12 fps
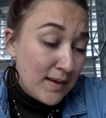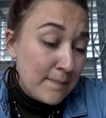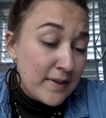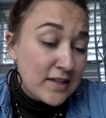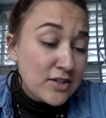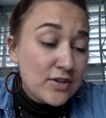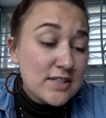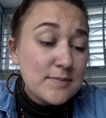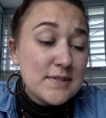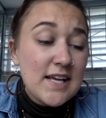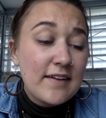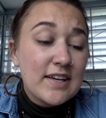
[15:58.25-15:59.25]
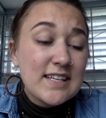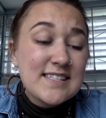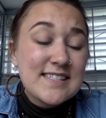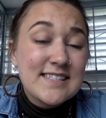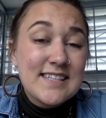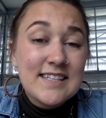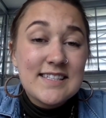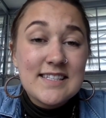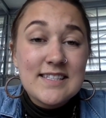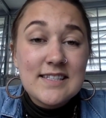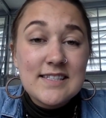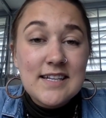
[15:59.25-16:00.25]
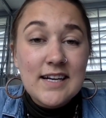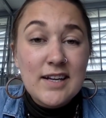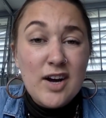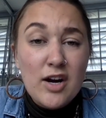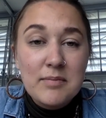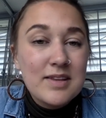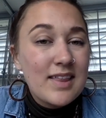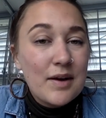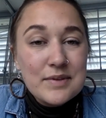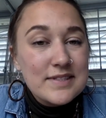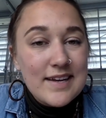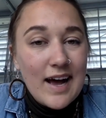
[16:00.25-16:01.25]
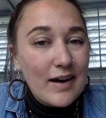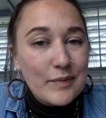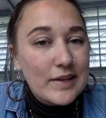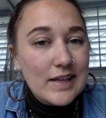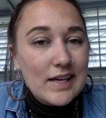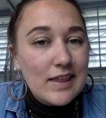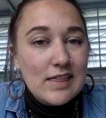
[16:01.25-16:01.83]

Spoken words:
Militarism is having a consistent standing army. That was not really a